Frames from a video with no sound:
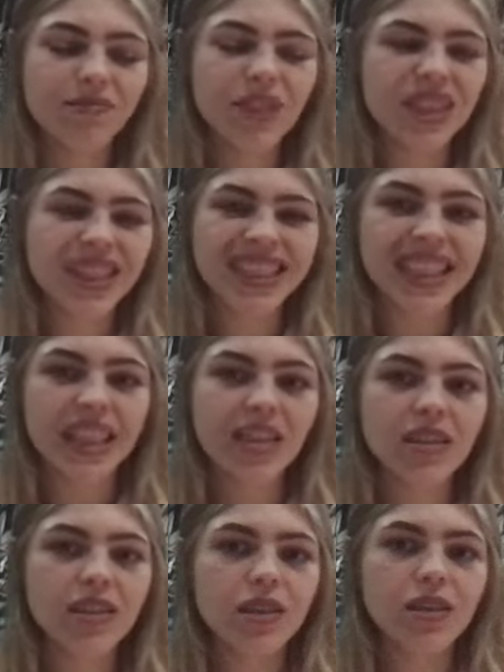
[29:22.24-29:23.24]

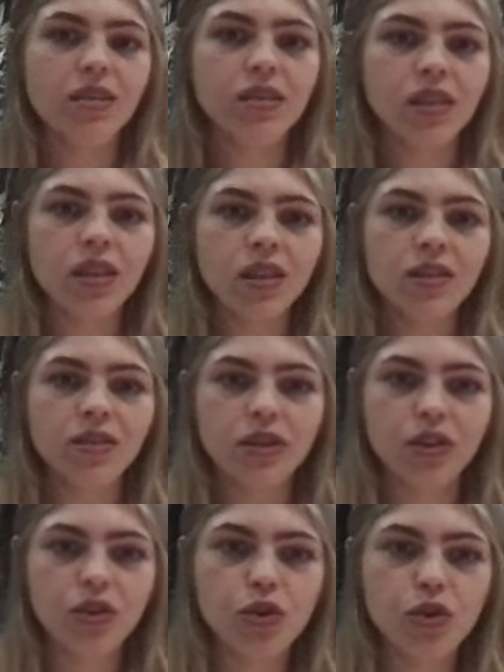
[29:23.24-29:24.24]
scenes for
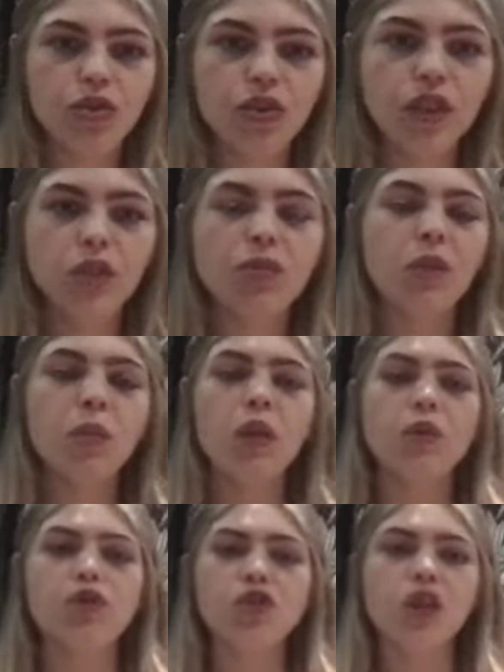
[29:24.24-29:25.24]
the short film, and we
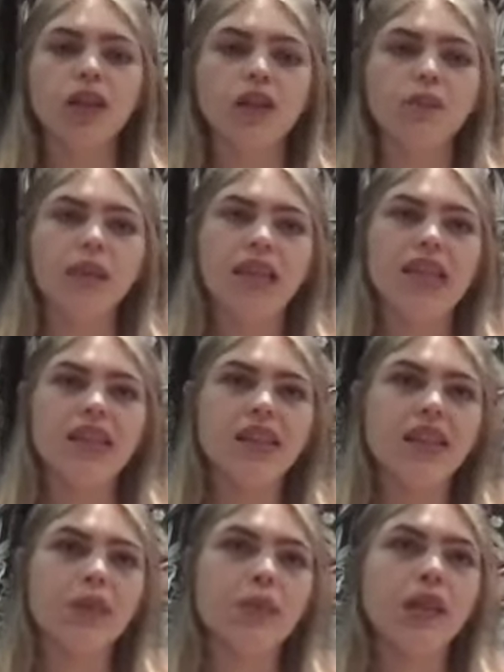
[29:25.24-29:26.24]
were trying to
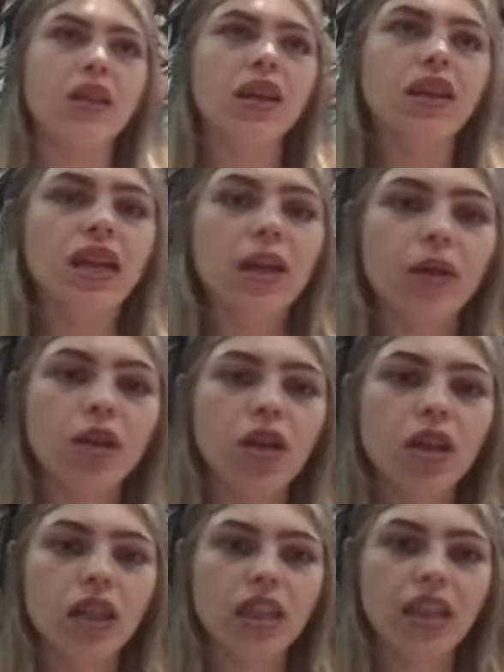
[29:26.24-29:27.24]
basically be like, okay, we
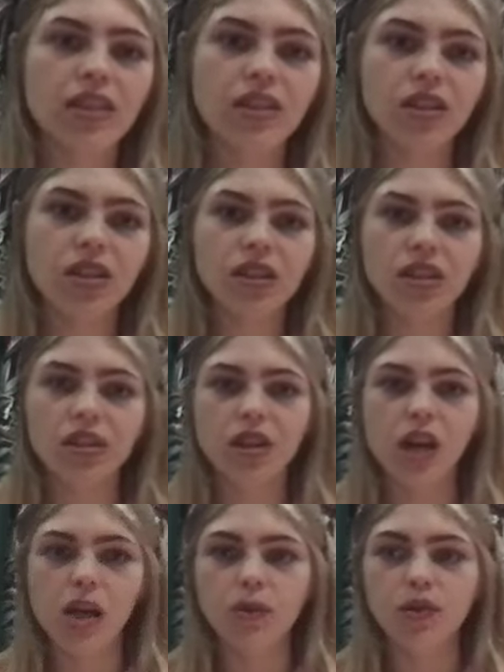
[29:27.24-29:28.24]
can't get that done because of
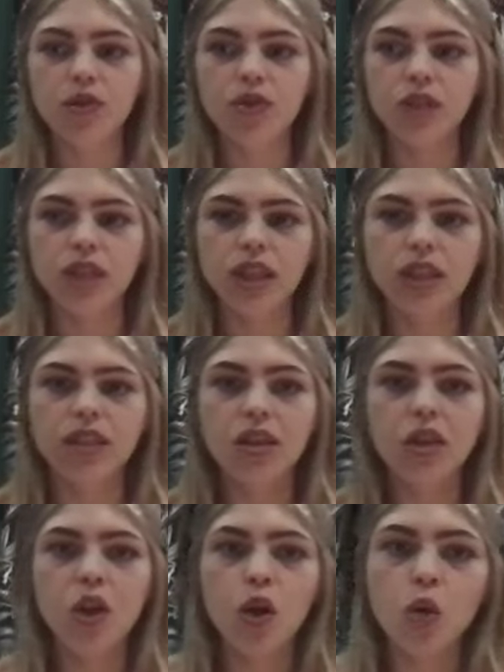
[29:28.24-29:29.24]
time constraints.
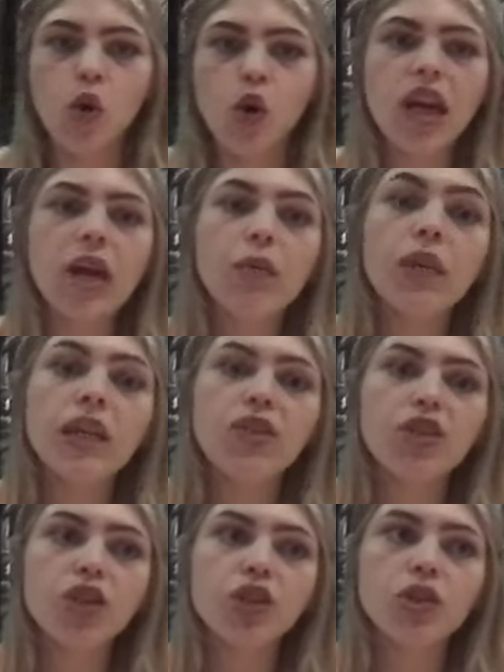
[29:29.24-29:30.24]
What can we
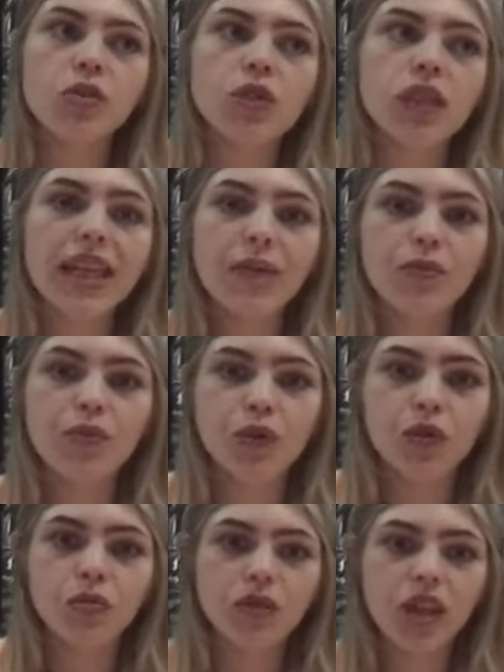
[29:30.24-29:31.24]
do
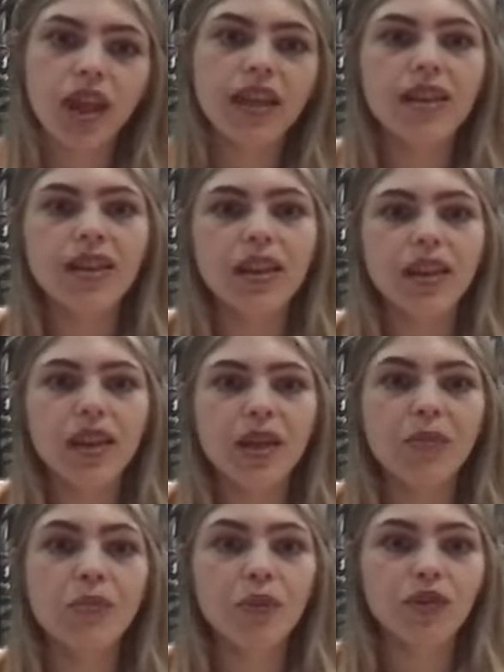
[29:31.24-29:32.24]

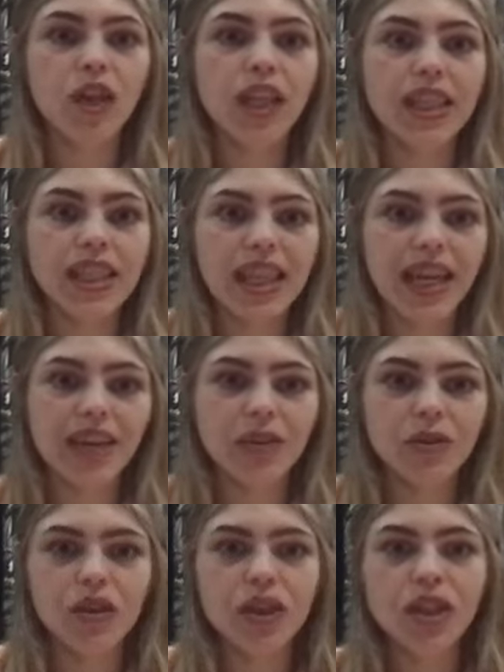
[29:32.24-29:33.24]
improvise
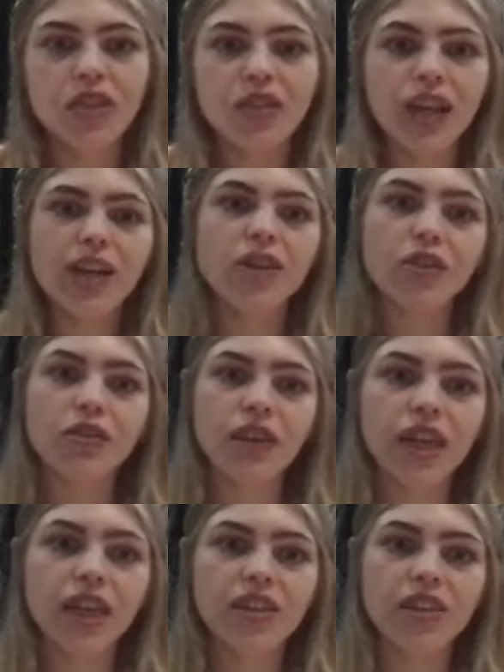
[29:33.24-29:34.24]
now that could
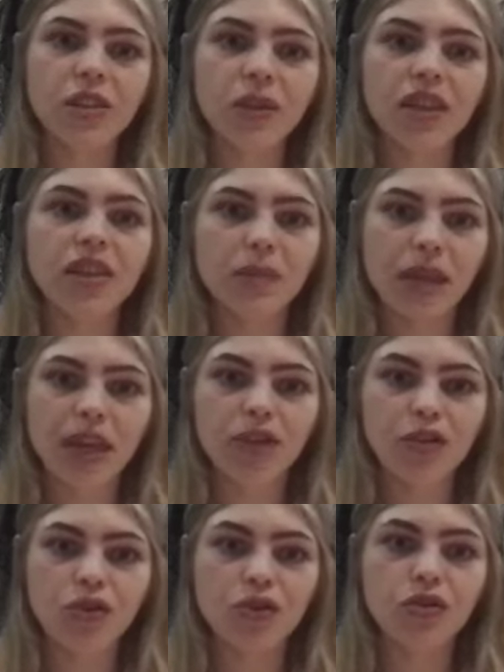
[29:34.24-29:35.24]
fit into it to make a
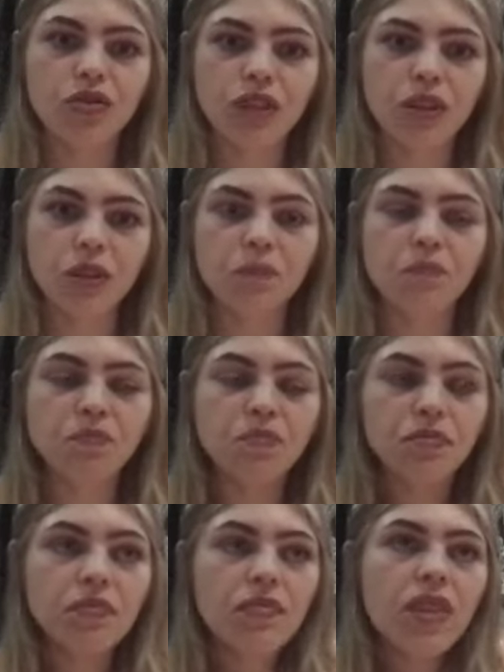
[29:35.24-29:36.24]
short film?
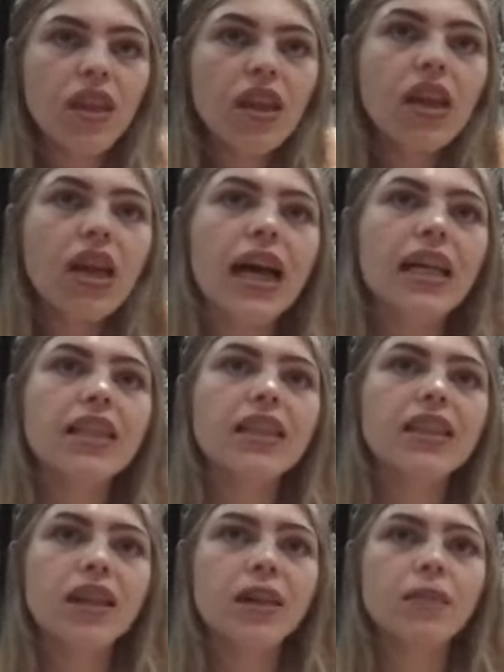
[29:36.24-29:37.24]

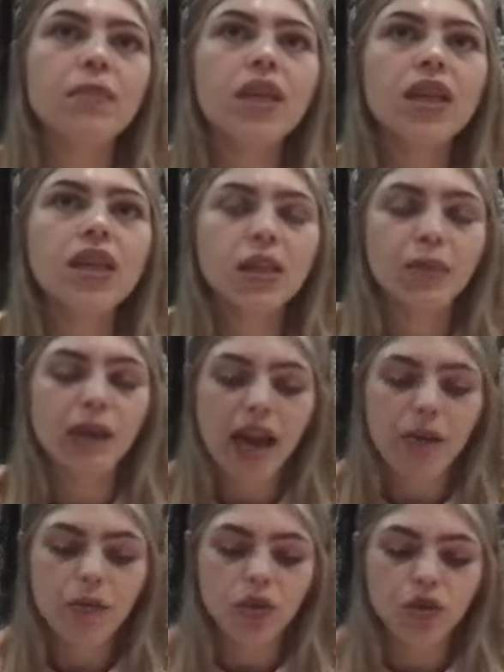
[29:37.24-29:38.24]
And the
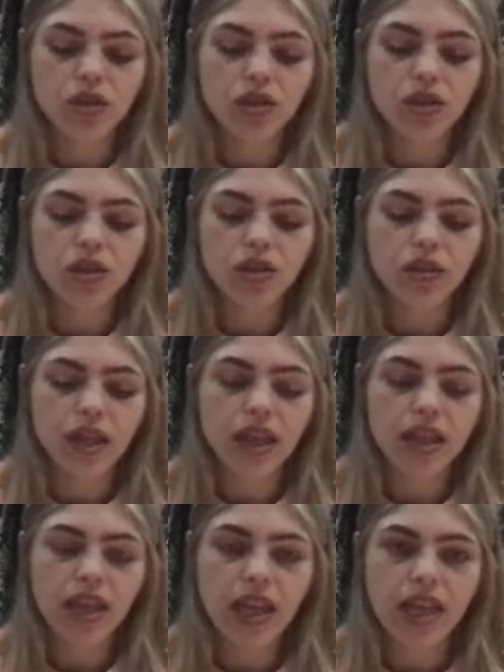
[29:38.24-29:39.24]
plan was to
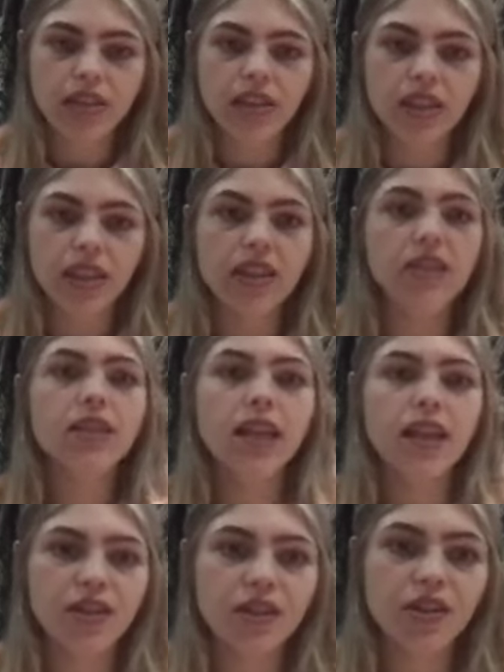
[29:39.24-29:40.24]
get that edited,
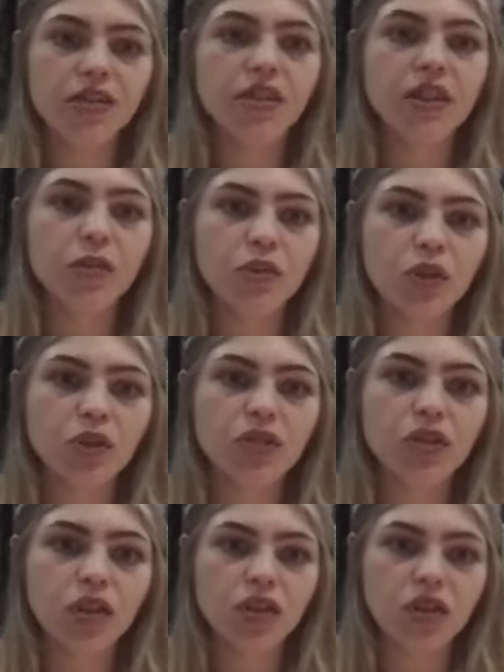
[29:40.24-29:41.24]
send it off as a proof
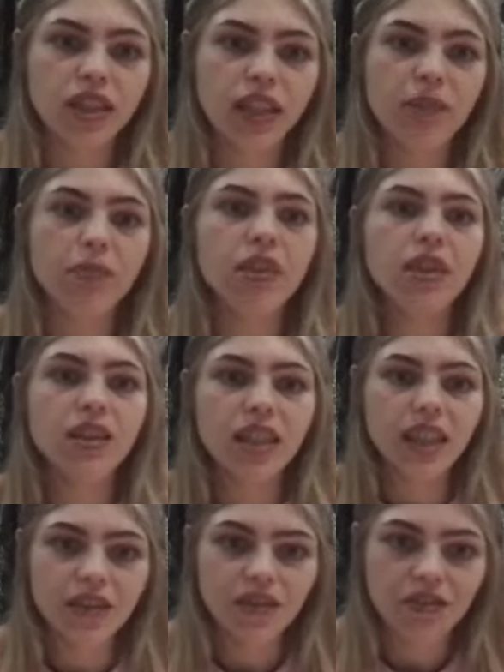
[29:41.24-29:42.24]
of concept,
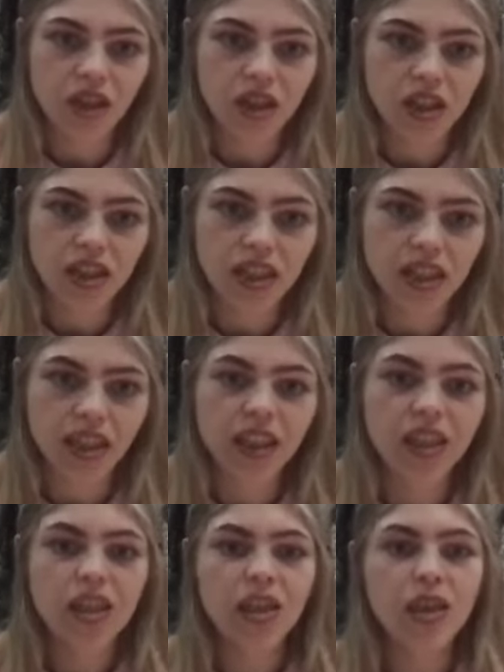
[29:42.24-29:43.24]
get funding,
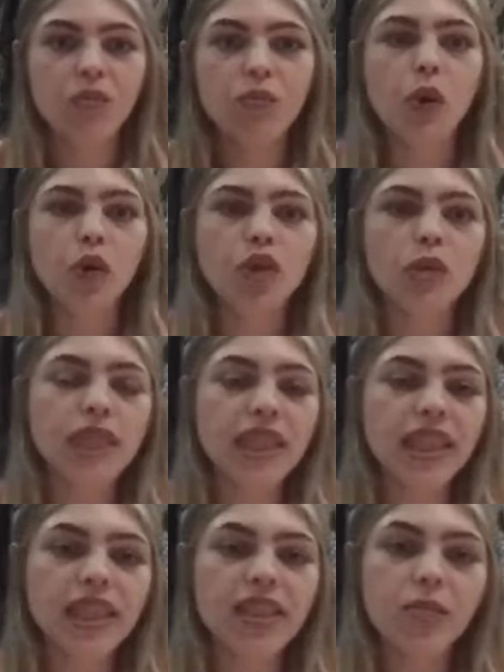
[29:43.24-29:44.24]
possibly
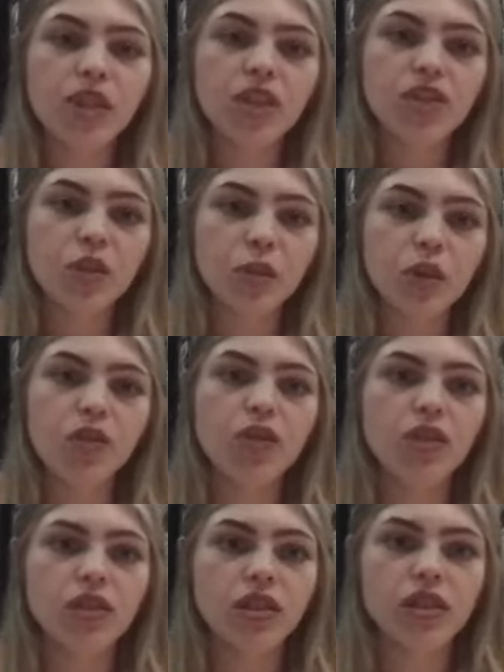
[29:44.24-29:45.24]
get some
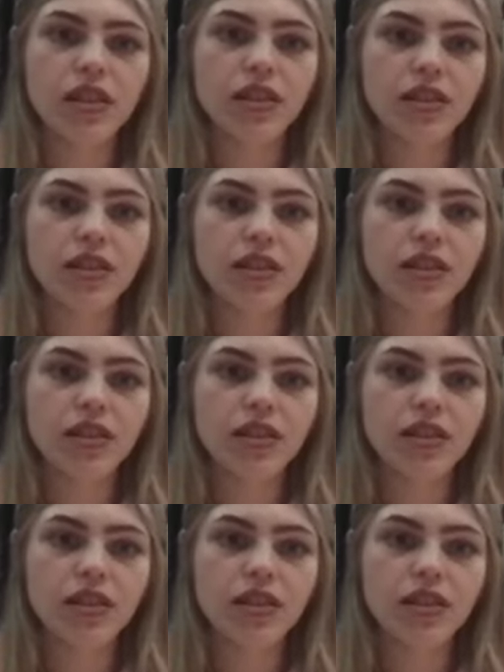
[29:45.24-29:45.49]
distributors